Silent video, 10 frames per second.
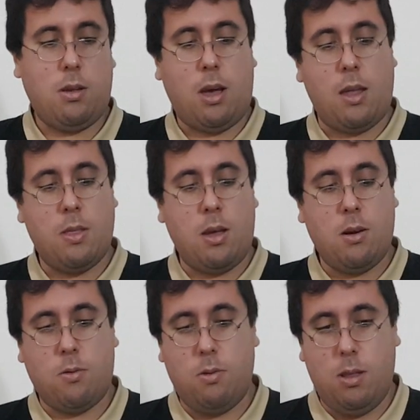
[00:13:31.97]
hand
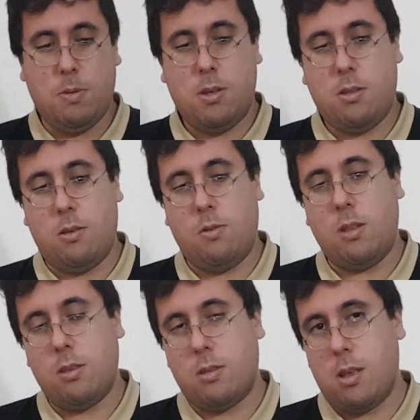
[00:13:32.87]
dyer who lives in the
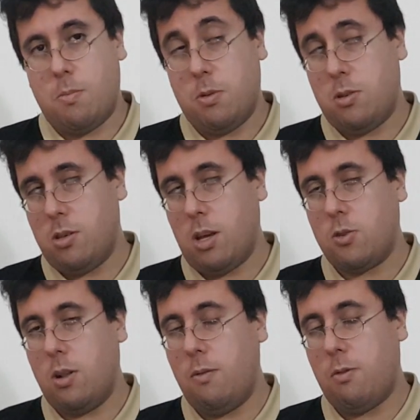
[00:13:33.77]
United States, but she's
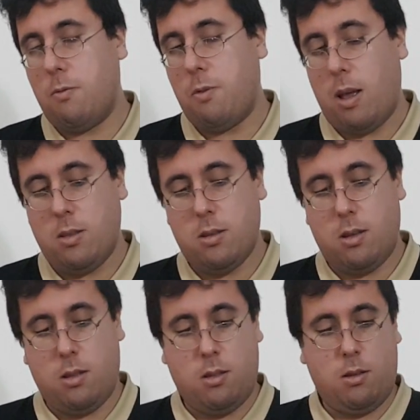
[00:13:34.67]
actually from France,
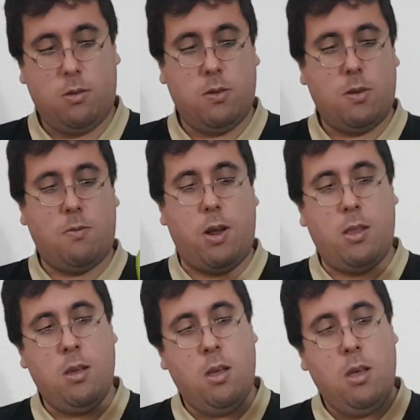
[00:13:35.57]
and she's a
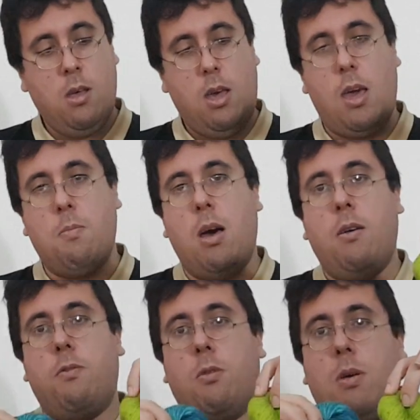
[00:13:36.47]
friend,
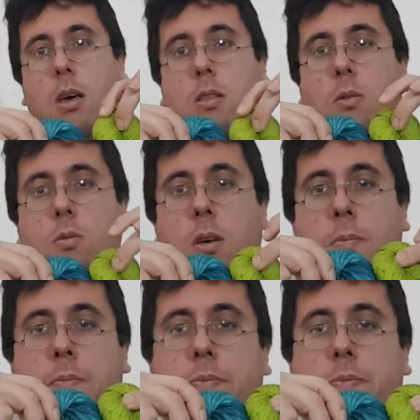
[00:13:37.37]
Emma from Air de Lune.